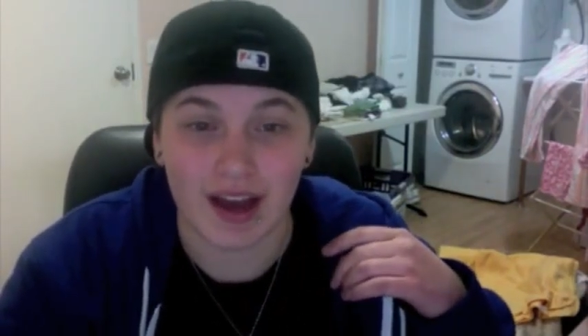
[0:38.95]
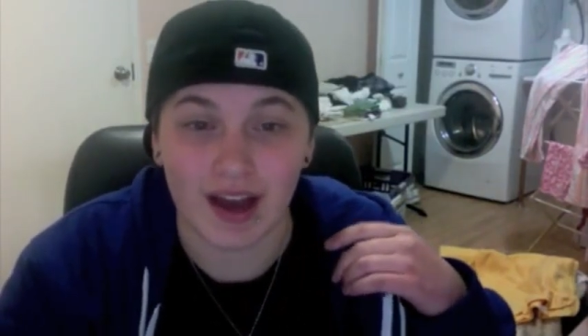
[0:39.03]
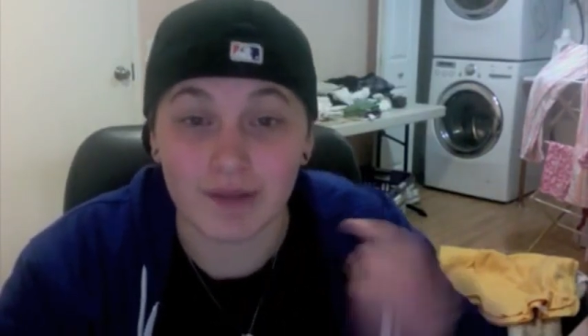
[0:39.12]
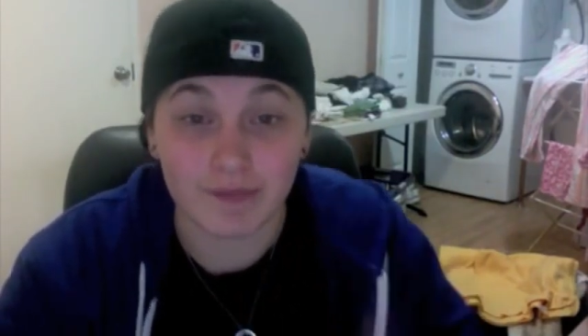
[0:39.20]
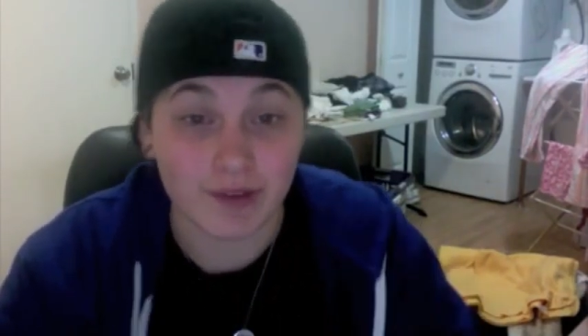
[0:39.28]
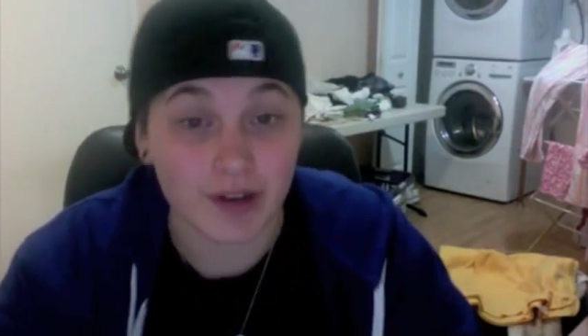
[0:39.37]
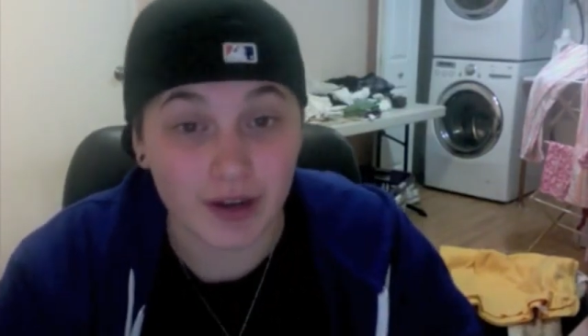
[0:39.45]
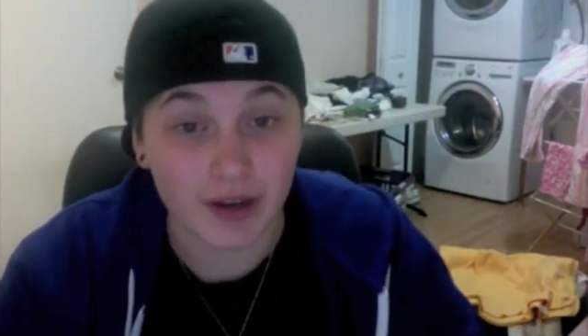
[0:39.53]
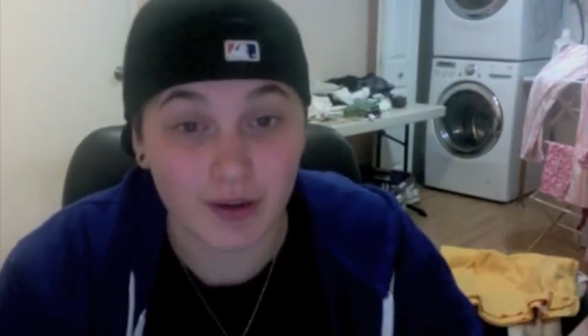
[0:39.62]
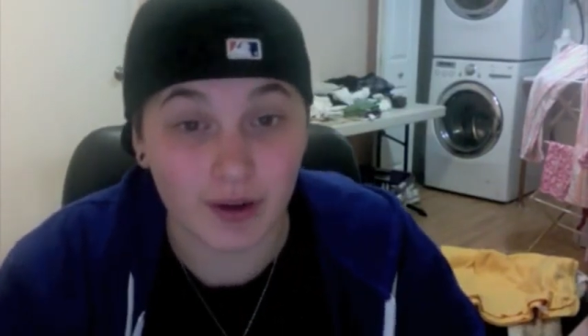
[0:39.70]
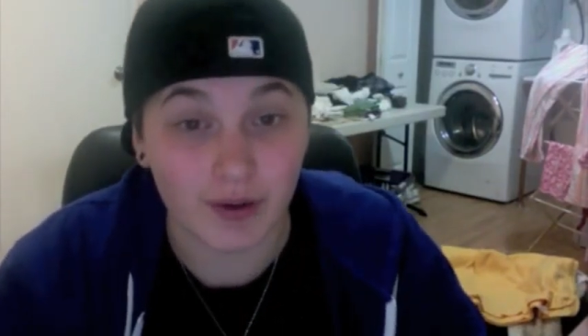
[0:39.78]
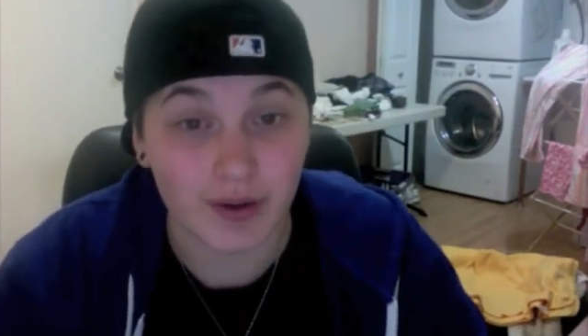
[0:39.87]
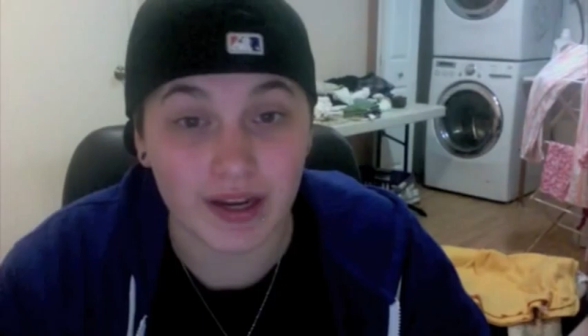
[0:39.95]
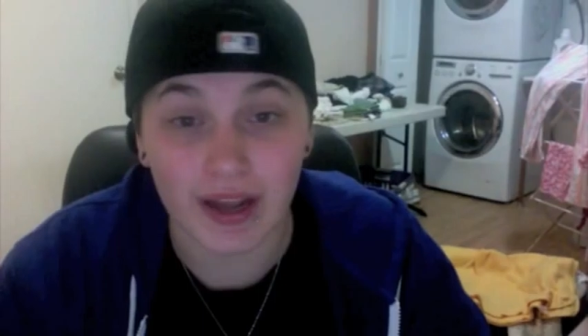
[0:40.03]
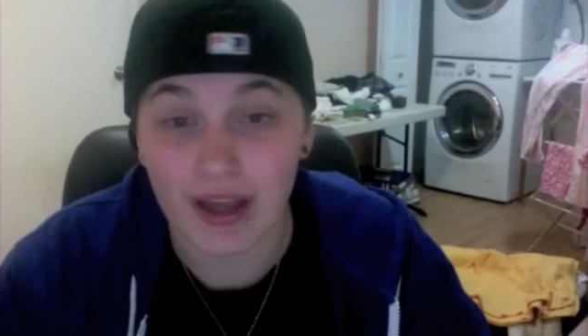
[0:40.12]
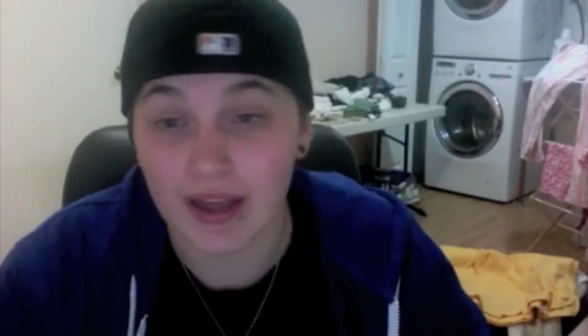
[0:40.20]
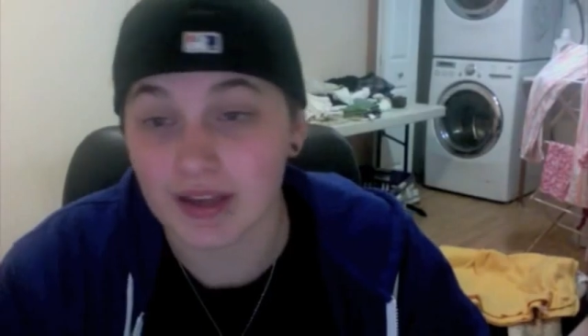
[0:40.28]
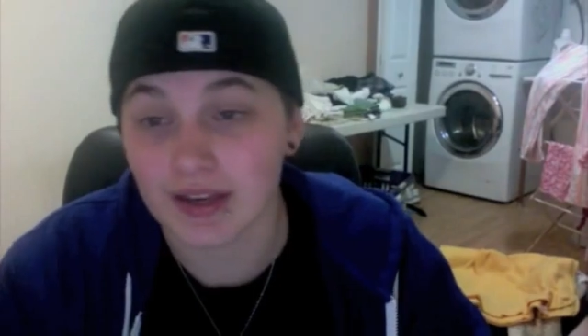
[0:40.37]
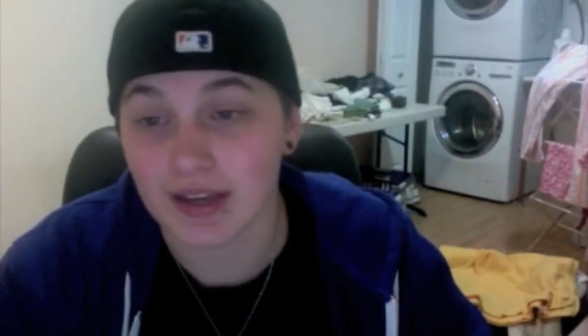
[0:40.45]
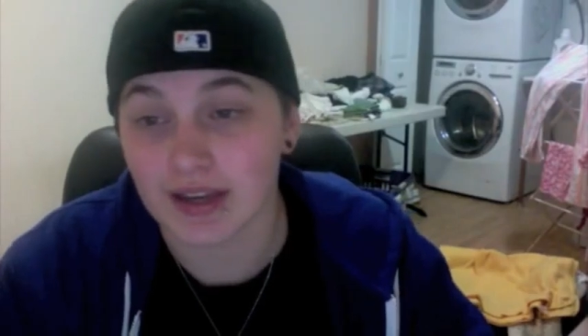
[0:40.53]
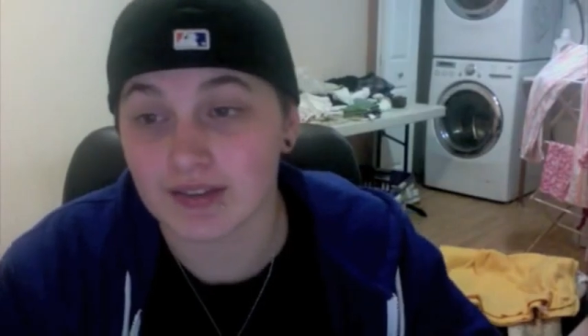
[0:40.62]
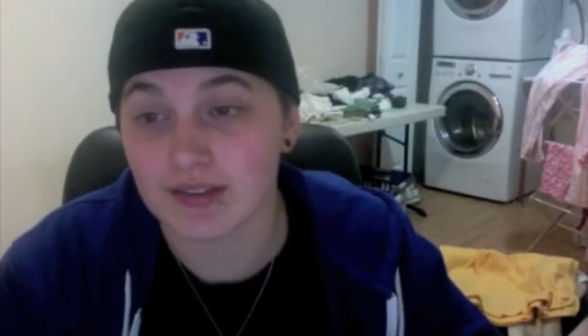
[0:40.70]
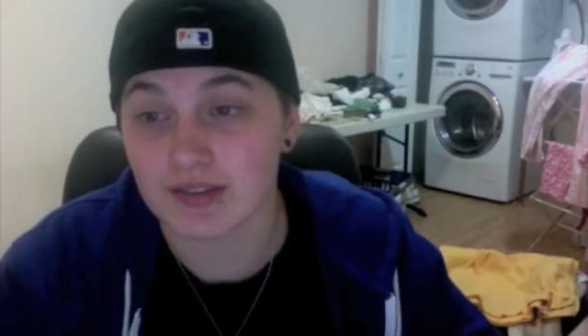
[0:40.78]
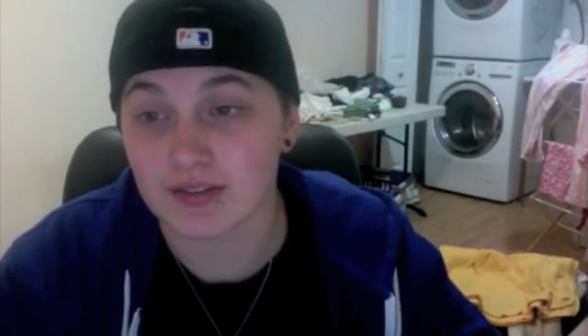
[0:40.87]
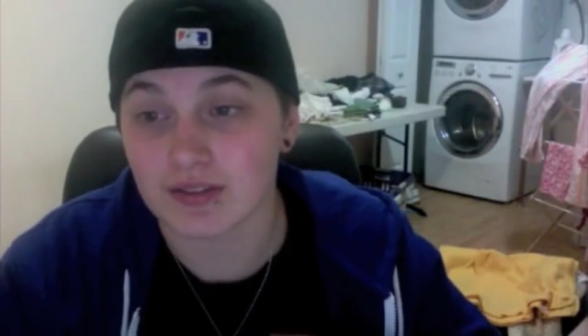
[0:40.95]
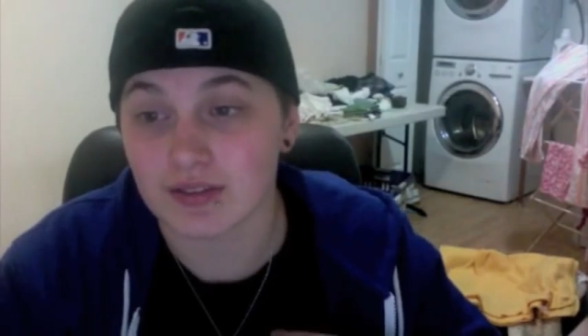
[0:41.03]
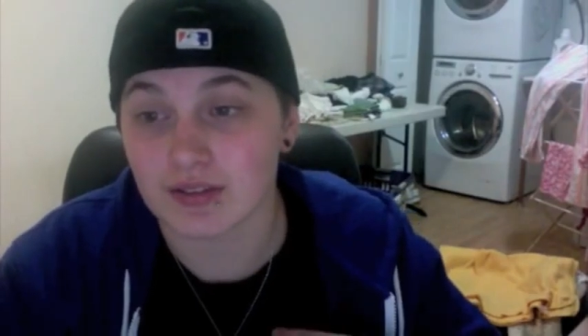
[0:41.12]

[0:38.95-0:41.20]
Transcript: I'm very outgoing and